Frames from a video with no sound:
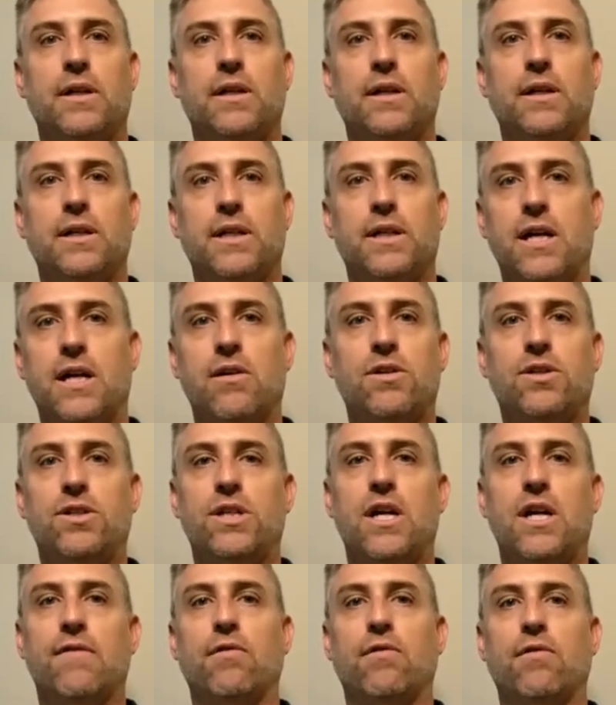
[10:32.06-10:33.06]

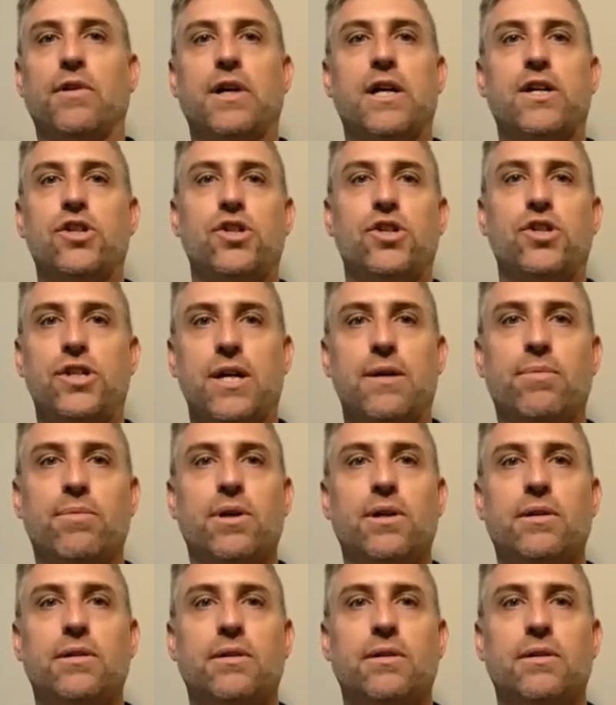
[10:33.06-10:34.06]
guarantee of a relationship?
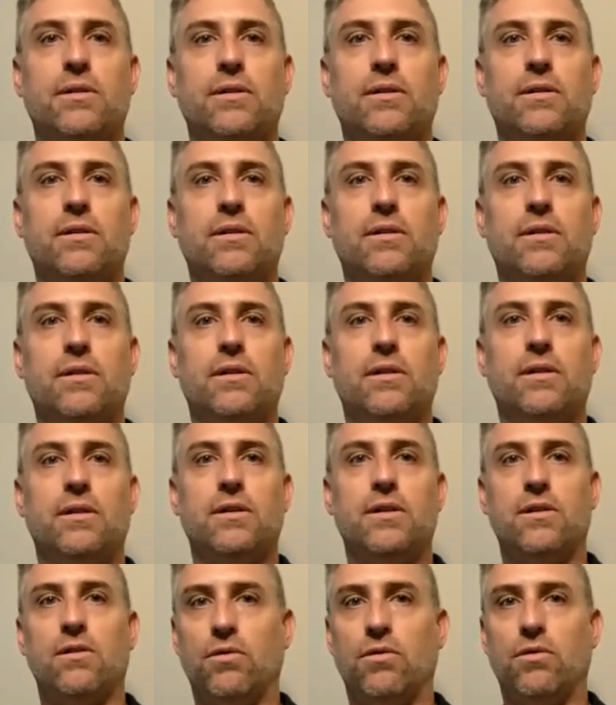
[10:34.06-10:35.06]

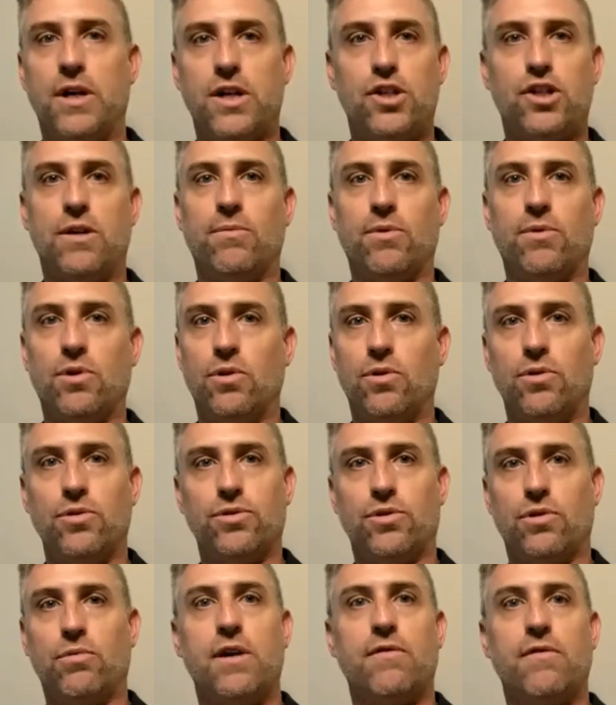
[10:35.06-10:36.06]
You know, relationship goals
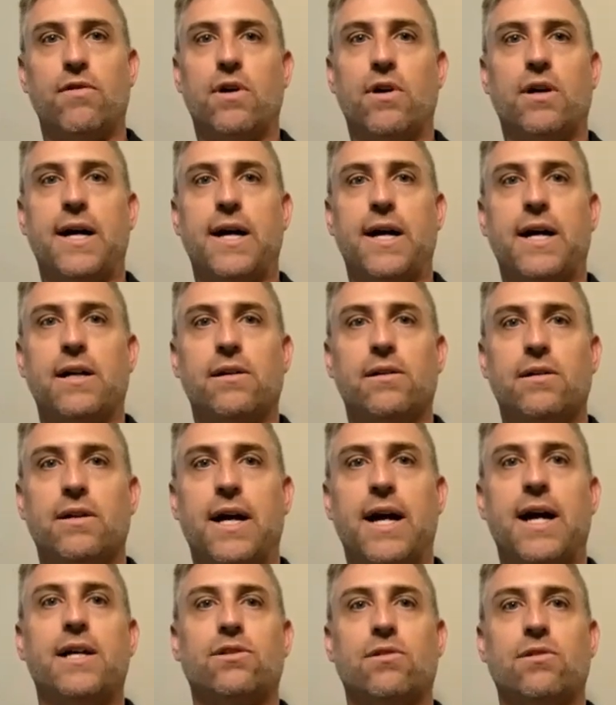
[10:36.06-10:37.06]
or whatever are lying
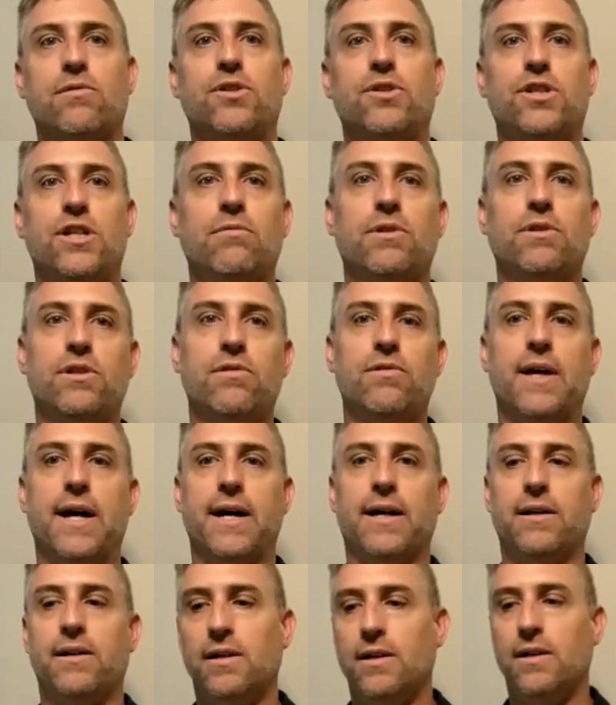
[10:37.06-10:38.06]
Ask her if she would do that,
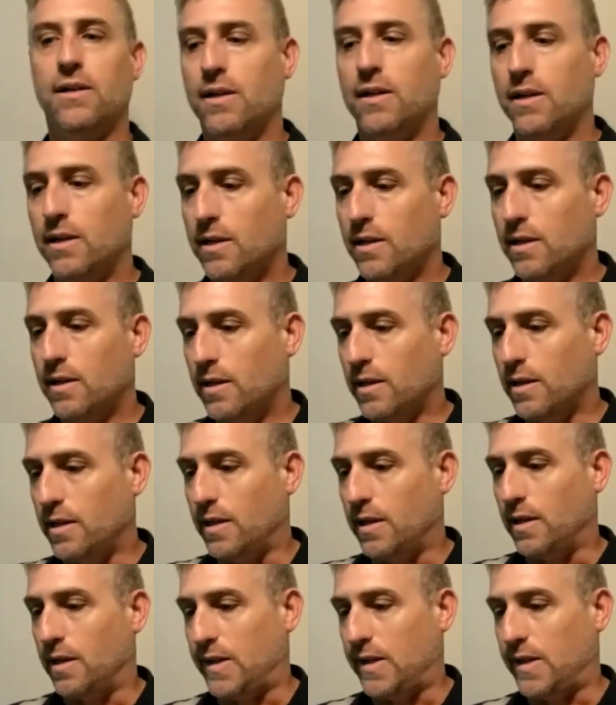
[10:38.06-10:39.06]

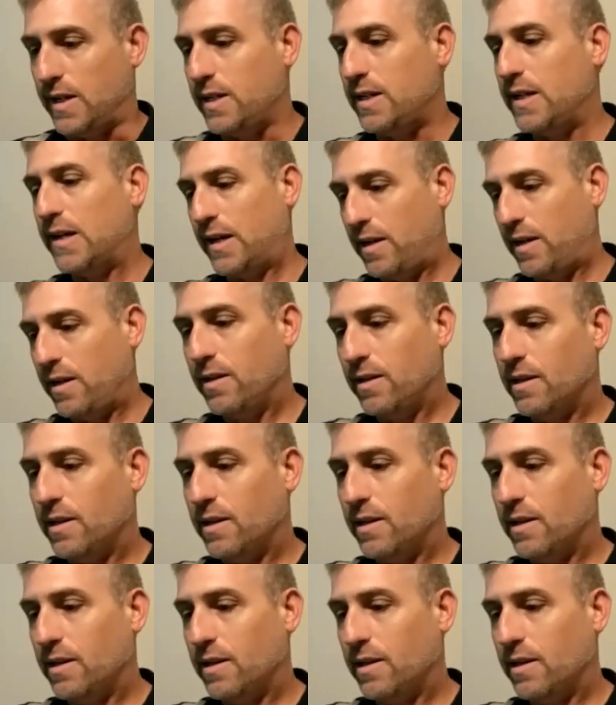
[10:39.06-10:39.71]
and he did.